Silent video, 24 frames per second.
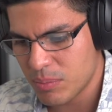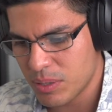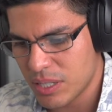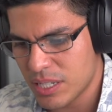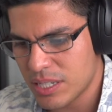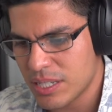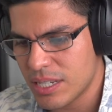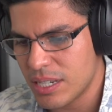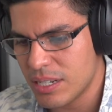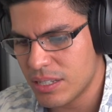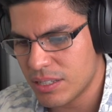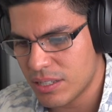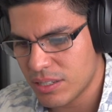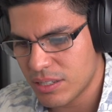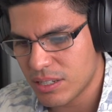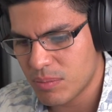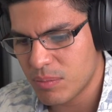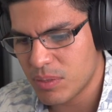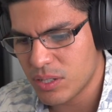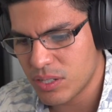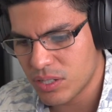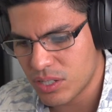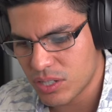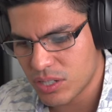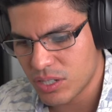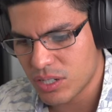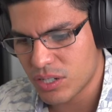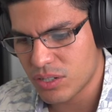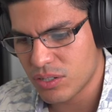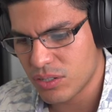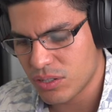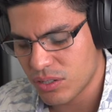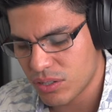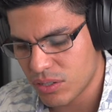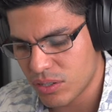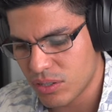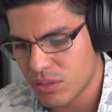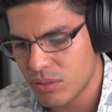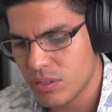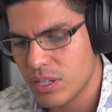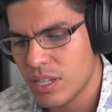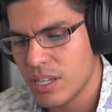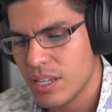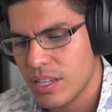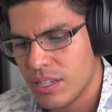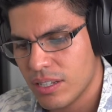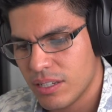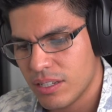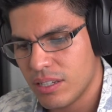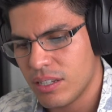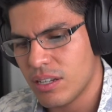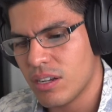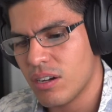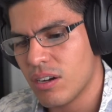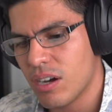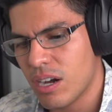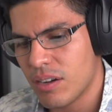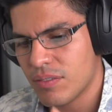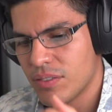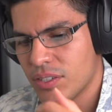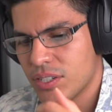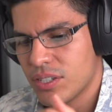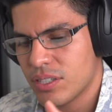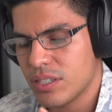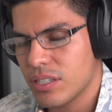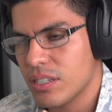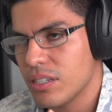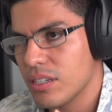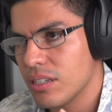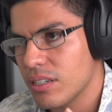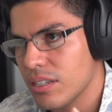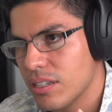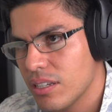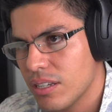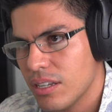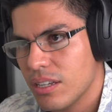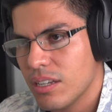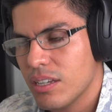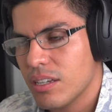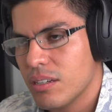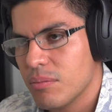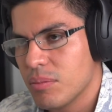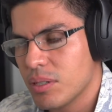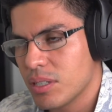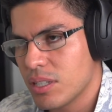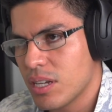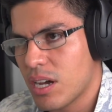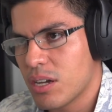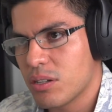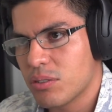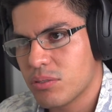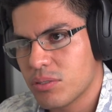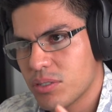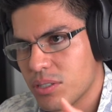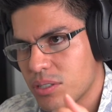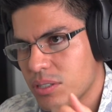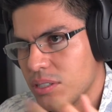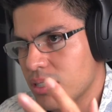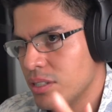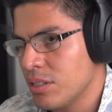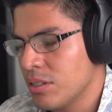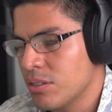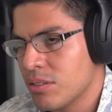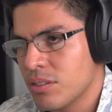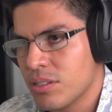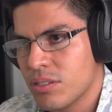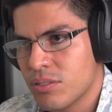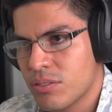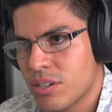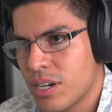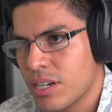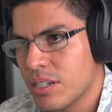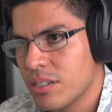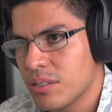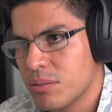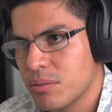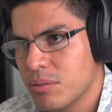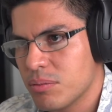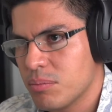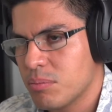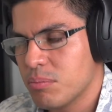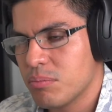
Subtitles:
But let's get into some of this discussion. So, obviously, McDonald's, they're trying